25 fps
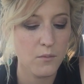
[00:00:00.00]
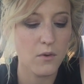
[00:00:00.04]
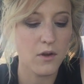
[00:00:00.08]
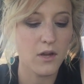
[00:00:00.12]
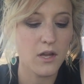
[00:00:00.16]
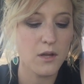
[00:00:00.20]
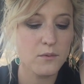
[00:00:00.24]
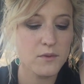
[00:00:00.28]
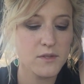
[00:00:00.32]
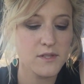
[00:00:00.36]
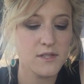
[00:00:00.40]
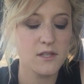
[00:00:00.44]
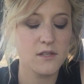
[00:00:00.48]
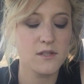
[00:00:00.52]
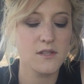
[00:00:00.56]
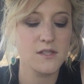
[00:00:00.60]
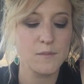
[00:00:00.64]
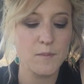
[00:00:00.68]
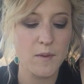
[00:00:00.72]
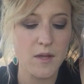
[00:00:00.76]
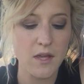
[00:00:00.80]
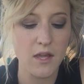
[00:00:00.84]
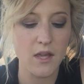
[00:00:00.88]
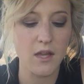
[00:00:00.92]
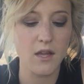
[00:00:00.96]
While he was still
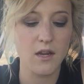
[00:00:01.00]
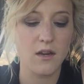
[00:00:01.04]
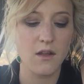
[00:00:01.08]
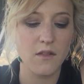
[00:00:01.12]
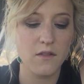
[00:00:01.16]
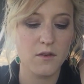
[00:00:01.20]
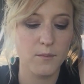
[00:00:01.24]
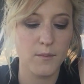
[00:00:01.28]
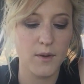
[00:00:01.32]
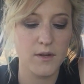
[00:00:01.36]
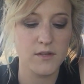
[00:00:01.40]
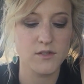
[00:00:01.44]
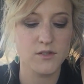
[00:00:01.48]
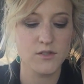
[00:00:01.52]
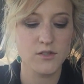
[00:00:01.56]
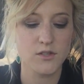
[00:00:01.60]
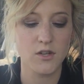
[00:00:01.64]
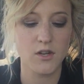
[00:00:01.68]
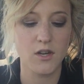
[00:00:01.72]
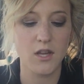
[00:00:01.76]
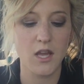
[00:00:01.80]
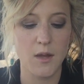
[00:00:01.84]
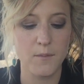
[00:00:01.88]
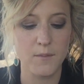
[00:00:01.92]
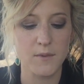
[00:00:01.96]
speaking, another
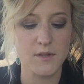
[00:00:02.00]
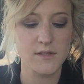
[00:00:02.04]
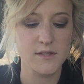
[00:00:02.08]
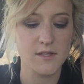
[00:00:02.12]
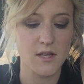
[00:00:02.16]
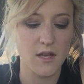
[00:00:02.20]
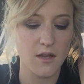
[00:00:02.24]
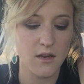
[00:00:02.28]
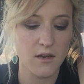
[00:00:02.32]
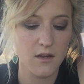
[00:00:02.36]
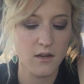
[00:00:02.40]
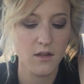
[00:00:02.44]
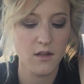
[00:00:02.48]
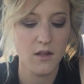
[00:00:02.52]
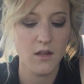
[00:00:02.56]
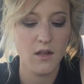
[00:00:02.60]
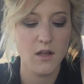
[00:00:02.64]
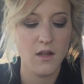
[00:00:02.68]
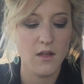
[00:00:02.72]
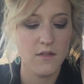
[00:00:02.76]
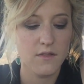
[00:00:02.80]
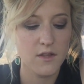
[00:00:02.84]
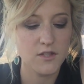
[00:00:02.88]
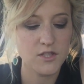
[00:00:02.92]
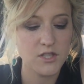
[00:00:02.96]
messenger came and said,
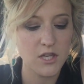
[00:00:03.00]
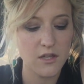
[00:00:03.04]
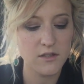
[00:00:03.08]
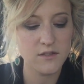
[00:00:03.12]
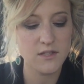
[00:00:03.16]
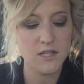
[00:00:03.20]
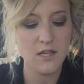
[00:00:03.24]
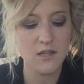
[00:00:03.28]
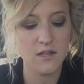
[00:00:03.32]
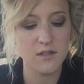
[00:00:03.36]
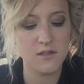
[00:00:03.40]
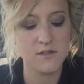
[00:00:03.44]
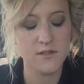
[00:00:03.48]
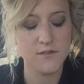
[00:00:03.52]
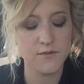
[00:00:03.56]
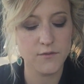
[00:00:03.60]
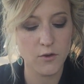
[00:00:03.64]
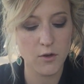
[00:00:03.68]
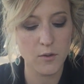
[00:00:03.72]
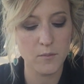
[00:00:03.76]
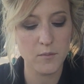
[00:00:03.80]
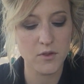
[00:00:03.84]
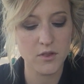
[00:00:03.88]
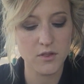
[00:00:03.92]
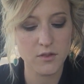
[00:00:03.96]
"The Chaldeans
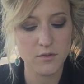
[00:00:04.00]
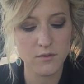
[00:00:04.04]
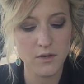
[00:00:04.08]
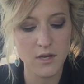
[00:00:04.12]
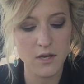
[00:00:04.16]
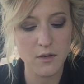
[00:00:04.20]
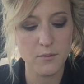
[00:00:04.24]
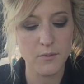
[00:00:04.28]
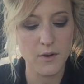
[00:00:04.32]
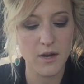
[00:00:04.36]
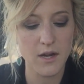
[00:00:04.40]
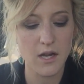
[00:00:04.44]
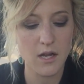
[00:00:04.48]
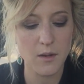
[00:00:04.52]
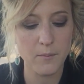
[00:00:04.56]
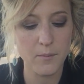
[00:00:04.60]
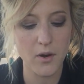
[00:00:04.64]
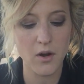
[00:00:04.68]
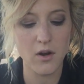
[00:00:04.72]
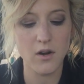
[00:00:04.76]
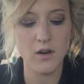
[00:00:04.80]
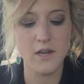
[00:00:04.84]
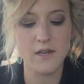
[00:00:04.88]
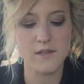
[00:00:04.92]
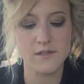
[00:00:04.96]
formed 3 raiding
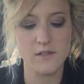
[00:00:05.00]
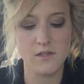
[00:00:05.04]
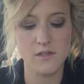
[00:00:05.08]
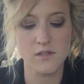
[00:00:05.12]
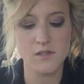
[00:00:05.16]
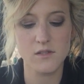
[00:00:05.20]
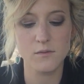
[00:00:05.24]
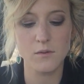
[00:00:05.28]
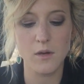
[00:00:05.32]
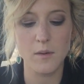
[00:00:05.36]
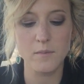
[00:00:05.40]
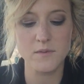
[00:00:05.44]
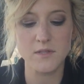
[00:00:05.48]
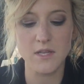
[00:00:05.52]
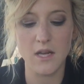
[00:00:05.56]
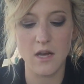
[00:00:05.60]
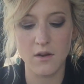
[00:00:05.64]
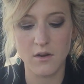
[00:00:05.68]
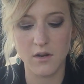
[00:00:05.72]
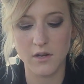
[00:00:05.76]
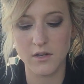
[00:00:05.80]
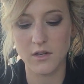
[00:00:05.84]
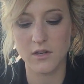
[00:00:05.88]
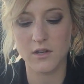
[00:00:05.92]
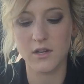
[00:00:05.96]
parties and swept
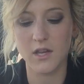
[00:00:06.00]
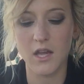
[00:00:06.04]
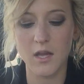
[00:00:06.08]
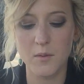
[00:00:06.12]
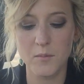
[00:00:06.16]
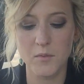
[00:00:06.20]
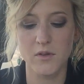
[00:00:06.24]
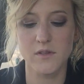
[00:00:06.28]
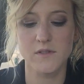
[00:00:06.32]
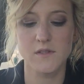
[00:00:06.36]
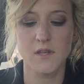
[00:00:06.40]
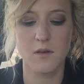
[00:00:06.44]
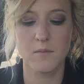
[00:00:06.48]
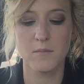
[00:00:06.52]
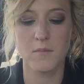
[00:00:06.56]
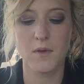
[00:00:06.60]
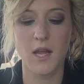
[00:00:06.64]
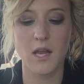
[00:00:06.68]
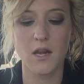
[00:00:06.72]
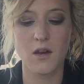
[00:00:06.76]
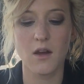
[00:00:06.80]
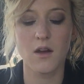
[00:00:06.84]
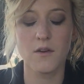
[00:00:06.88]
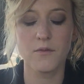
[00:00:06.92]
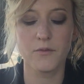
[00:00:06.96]
down on your camels and
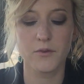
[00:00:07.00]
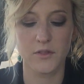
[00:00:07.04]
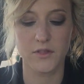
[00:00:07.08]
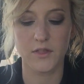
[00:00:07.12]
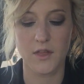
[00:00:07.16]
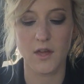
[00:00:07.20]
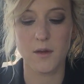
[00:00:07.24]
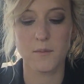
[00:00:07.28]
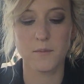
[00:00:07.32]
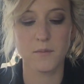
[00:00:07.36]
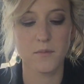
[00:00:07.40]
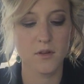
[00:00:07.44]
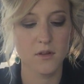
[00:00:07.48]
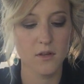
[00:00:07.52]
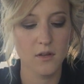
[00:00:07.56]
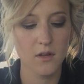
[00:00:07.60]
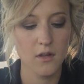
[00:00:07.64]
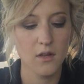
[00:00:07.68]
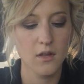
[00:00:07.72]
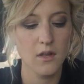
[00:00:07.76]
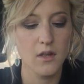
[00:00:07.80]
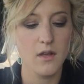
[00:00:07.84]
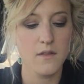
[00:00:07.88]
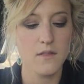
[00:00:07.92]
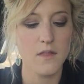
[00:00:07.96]
made off with them.
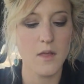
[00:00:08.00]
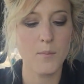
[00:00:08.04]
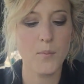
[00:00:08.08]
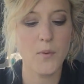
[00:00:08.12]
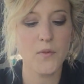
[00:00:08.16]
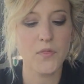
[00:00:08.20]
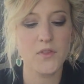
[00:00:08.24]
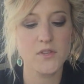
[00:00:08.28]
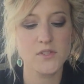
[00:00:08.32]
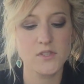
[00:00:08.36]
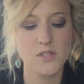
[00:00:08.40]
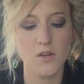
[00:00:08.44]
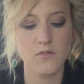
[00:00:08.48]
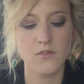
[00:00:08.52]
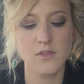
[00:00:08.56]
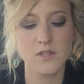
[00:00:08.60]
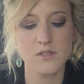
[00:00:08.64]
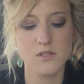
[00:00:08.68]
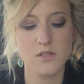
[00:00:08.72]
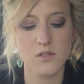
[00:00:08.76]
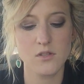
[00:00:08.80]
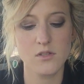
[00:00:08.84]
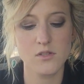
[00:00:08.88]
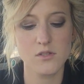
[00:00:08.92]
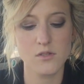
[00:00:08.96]
They put the
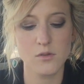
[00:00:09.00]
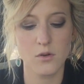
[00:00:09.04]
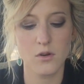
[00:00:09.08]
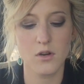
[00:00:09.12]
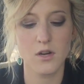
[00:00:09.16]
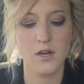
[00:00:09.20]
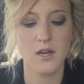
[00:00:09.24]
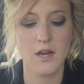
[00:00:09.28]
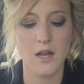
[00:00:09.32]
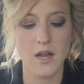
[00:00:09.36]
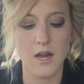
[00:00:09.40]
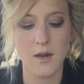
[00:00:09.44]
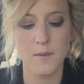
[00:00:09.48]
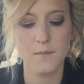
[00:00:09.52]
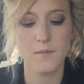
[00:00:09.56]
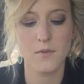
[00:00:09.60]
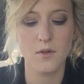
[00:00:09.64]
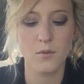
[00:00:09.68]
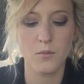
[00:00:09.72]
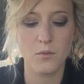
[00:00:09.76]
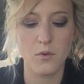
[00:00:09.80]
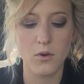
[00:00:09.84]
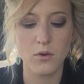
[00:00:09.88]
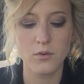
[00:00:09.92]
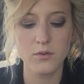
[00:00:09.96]
servants to the sword, and I am
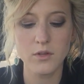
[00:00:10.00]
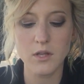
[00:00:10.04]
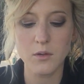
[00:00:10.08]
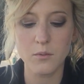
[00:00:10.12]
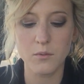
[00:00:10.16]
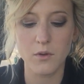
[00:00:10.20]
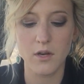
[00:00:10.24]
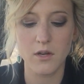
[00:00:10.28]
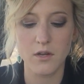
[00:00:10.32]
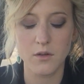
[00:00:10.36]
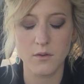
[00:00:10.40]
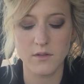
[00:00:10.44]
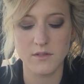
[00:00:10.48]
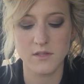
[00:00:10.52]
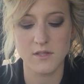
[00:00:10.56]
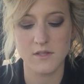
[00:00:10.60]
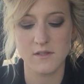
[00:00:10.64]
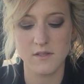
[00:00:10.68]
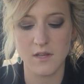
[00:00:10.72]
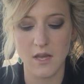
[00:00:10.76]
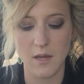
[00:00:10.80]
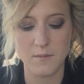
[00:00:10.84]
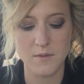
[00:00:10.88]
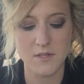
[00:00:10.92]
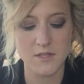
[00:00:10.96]
the only one who has
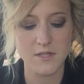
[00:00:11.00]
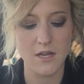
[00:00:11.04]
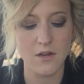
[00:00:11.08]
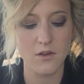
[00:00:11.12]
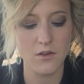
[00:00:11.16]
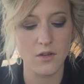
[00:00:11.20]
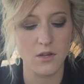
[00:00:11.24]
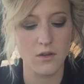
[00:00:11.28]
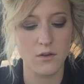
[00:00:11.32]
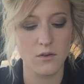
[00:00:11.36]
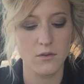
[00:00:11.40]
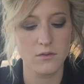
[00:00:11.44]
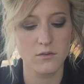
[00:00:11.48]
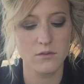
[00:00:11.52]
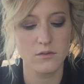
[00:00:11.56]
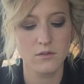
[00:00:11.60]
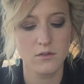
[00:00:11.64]
escaped to tell you."